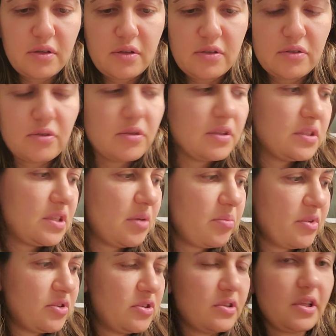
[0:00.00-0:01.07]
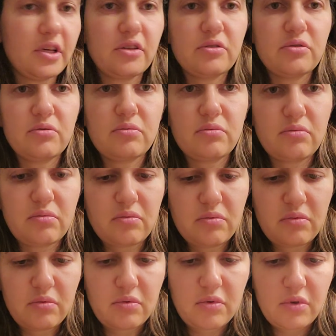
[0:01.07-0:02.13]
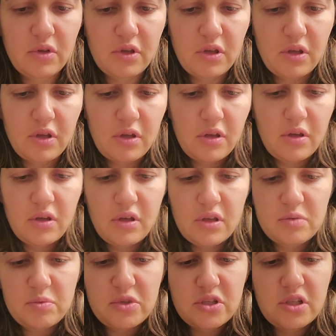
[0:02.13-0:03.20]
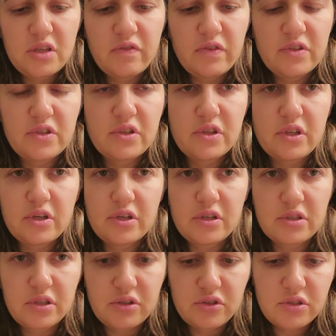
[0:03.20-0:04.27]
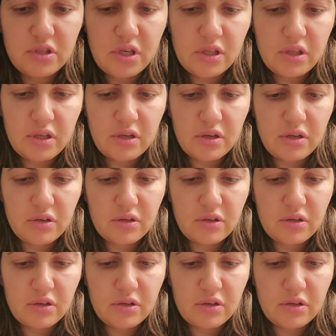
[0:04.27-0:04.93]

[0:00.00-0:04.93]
So the step I just like to, especially if it's glitters, I'll just take like a